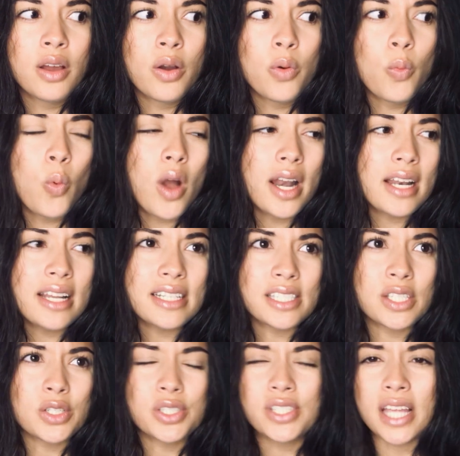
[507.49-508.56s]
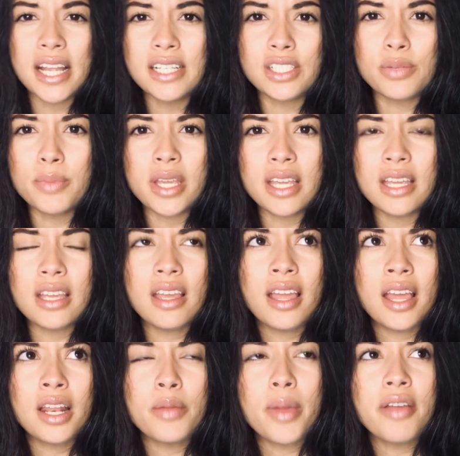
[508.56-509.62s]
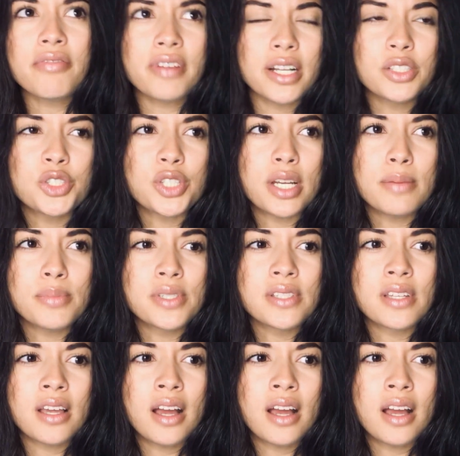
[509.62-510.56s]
what it is they're saying to me, and in my friendships,